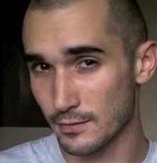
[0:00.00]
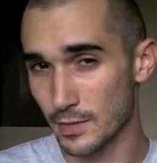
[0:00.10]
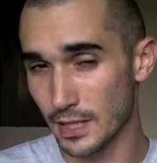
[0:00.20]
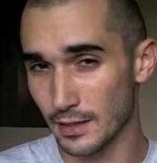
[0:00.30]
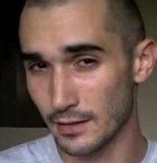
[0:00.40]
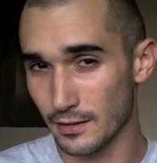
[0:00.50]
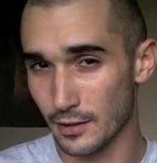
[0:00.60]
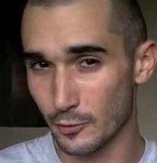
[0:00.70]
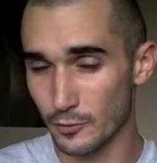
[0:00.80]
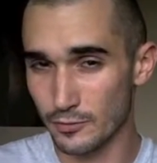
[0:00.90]
meaning
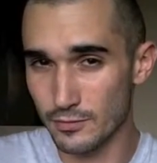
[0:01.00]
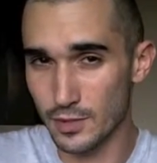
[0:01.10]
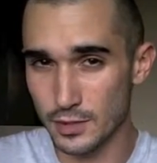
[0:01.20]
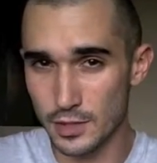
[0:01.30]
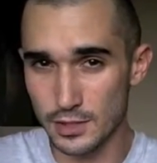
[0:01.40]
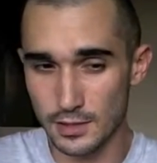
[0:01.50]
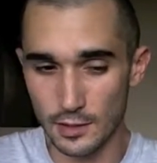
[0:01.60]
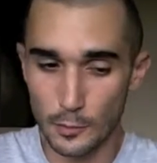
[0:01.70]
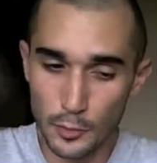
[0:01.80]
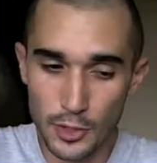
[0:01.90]
there's just
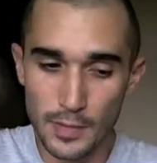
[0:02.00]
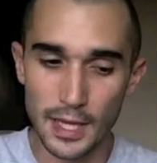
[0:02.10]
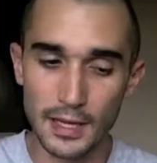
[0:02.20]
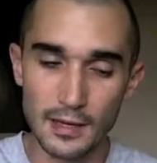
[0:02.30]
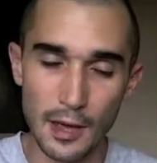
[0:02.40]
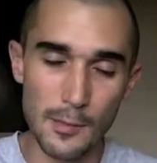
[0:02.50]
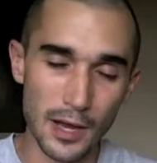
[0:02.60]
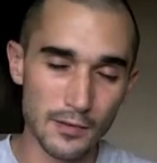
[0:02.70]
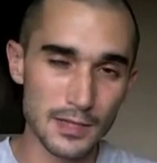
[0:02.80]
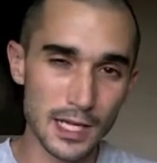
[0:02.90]
a prepaid
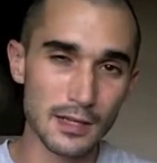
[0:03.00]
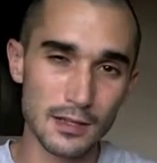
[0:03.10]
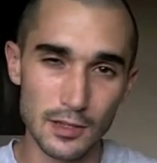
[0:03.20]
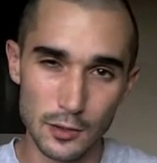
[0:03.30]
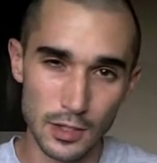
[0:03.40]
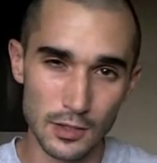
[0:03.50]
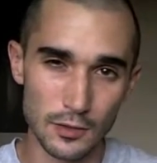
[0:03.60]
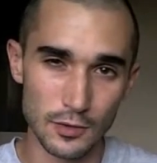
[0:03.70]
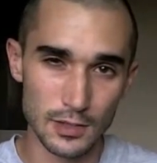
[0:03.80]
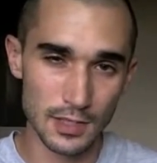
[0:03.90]
amount of data that you can
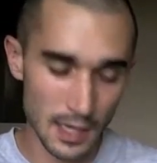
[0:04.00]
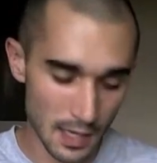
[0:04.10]
use.